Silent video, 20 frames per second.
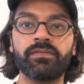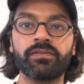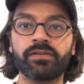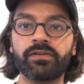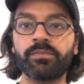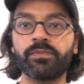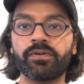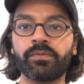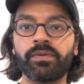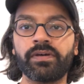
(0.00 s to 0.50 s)

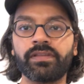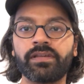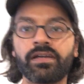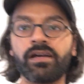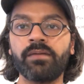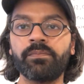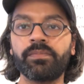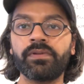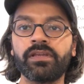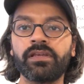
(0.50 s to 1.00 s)
learn more about the
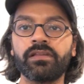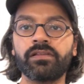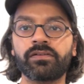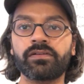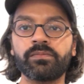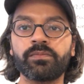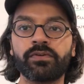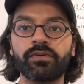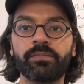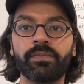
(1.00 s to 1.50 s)
company,
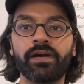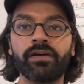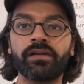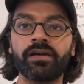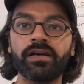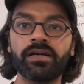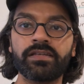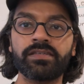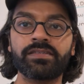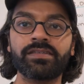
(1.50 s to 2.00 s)
learn more
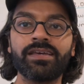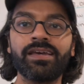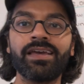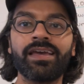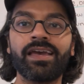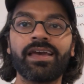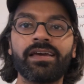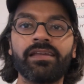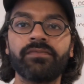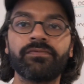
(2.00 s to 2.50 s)
about us.
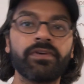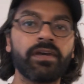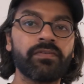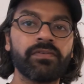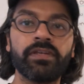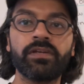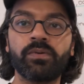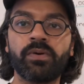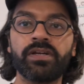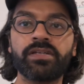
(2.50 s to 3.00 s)
And if you
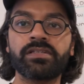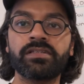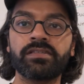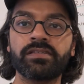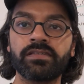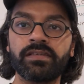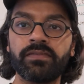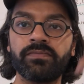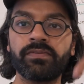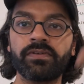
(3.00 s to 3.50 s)
have any
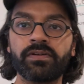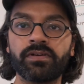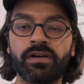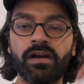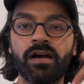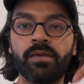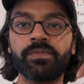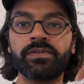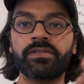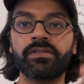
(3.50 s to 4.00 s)
questions, leave your
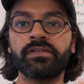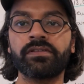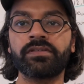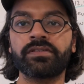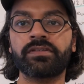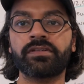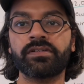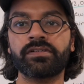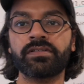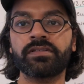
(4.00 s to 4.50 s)
comments in the
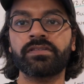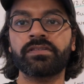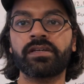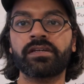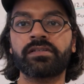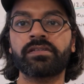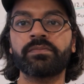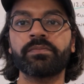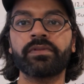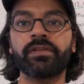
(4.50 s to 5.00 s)
discussion
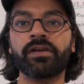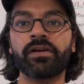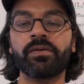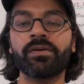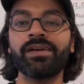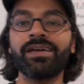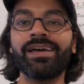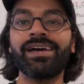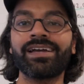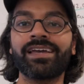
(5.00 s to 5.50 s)
section below.